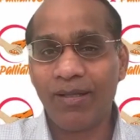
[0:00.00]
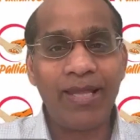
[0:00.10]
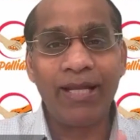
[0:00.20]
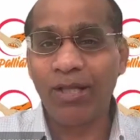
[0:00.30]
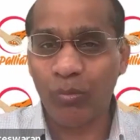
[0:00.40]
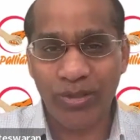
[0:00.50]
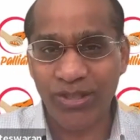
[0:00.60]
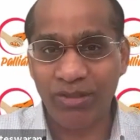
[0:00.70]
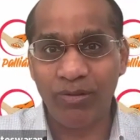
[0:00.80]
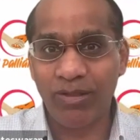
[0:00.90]
Then the
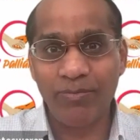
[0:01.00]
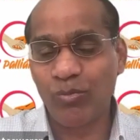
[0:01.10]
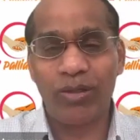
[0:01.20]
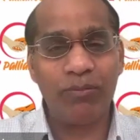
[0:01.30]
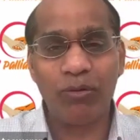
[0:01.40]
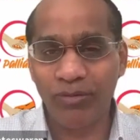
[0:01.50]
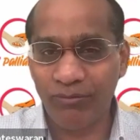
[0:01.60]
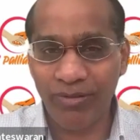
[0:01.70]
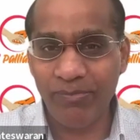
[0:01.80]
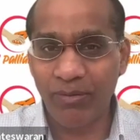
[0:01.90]
question will come, what about the
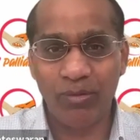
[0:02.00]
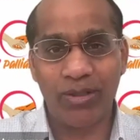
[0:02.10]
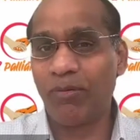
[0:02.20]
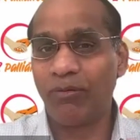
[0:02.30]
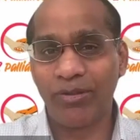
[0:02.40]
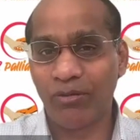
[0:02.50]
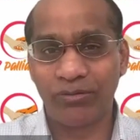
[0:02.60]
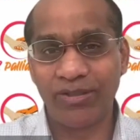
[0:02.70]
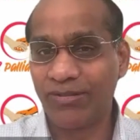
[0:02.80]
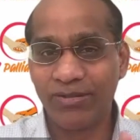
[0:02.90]
treatment? What about the
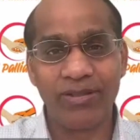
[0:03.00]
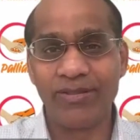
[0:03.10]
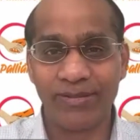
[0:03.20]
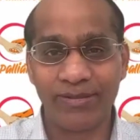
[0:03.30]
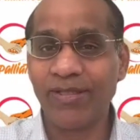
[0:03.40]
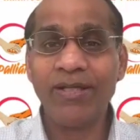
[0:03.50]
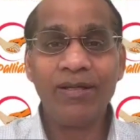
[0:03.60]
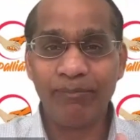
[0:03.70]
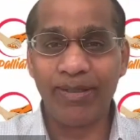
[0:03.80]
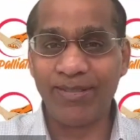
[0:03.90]
doctors, nurses,
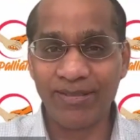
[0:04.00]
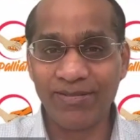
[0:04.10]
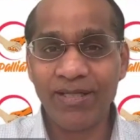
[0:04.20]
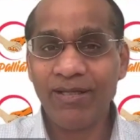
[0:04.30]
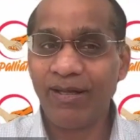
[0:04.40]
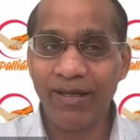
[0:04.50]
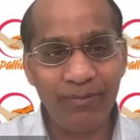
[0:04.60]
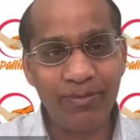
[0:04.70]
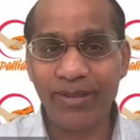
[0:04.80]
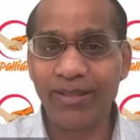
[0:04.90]
medicines?
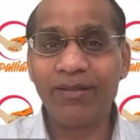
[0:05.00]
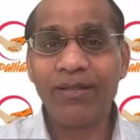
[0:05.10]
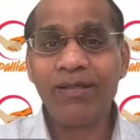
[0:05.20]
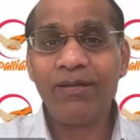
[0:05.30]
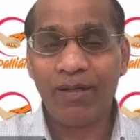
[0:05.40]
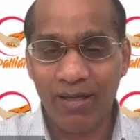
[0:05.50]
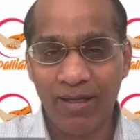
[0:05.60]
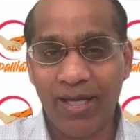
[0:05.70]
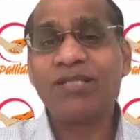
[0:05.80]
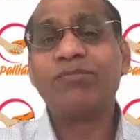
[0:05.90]
Everything,
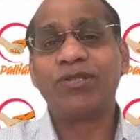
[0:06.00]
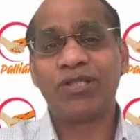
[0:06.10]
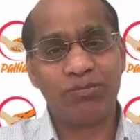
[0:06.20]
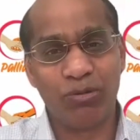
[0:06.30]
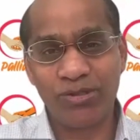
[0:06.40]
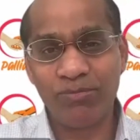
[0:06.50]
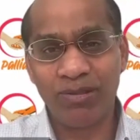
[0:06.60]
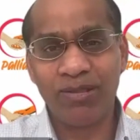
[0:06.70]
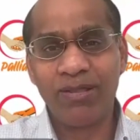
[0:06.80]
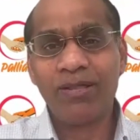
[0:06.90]
as much as
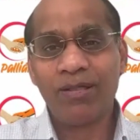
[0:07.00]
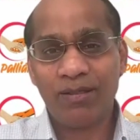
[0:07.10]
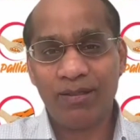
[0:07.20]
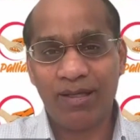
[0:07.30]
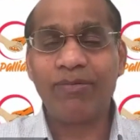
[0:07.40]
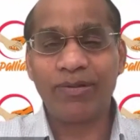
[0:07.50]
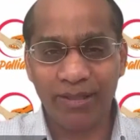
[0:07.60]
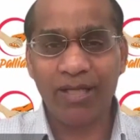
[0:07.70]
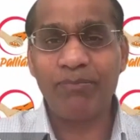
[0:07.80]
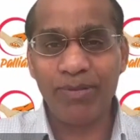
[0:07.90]
possible,
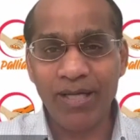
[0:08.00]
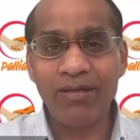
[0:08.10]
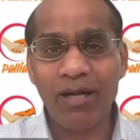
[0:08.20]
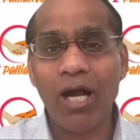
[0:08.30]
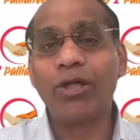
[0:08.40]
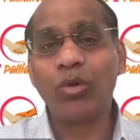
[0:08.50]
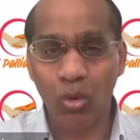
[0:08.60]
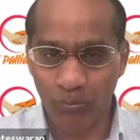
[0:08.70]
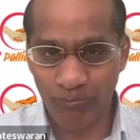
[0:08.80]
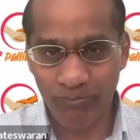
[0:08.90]
everything can be done at
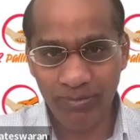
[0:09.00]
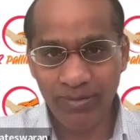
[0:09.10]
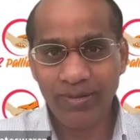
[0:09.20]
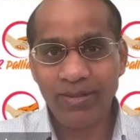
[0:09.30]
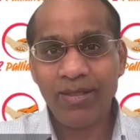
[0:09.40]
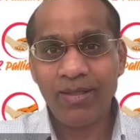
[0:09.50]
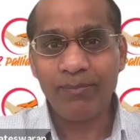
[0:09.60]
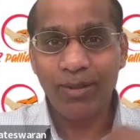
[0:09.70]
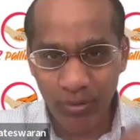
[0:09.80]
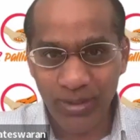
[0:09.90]
home.
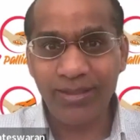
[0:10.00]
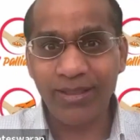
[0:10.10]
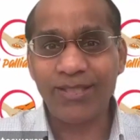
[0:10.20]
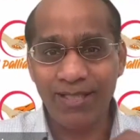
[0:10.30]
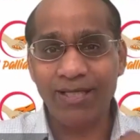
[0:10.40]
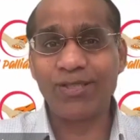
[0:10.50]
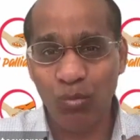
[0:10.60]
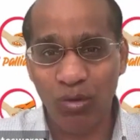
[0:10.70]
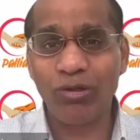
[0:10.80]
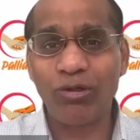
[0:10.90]
But the only thing she
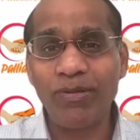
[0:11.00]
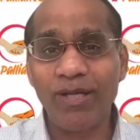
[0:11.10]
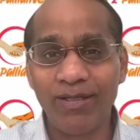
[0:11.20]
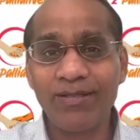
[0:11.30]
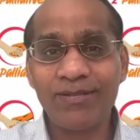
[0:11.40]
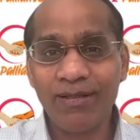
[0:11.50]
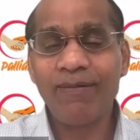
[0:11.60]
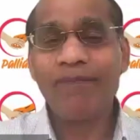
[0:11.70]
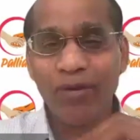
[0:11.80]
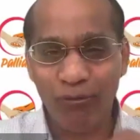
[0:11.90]
doesn't want to be done is
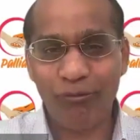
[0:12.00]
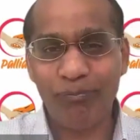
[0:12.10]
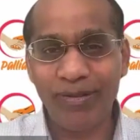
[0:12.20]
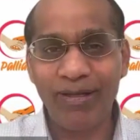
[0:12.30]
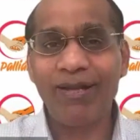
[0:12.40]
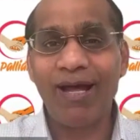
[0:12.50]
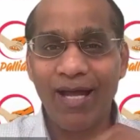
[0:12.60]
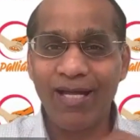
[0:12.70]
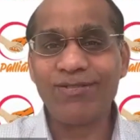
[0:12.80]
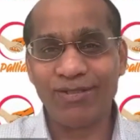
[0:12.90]
hospital
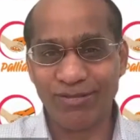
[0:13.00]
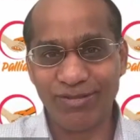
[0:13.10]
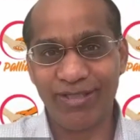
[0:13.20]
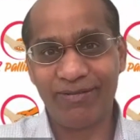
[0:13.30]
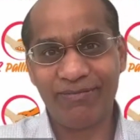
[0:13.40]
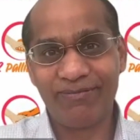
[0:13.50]
and surgery.